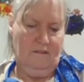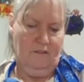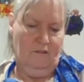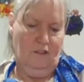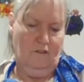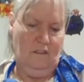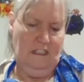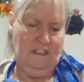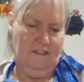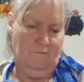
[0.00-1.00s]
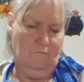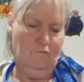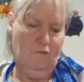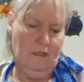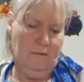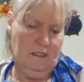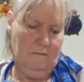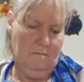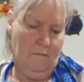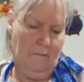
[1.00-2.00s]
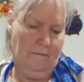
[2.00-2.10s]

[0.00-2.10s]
So you're going to need some ribbon.